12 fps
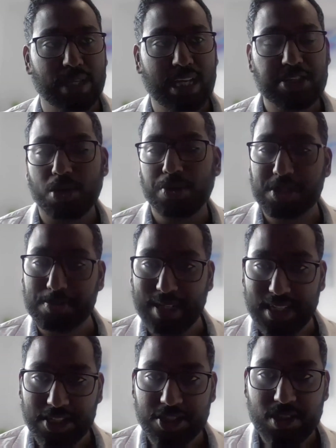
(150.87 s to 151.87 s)
it's always
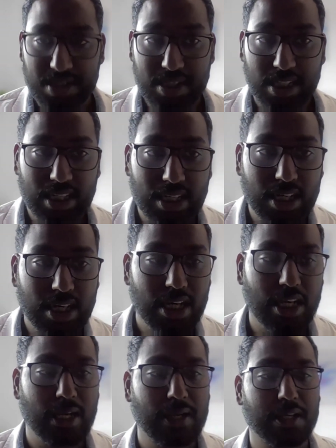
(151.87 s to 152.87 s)
been interesting,
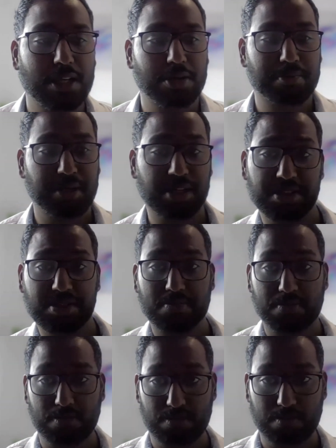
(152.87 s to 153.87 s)
because
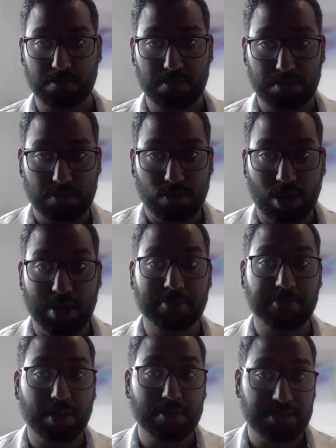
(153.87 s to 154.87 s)
where I'm
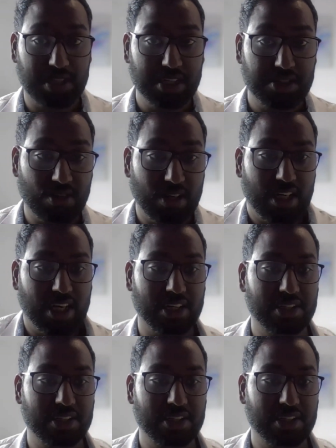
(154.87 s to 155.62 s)
from, say Trinidad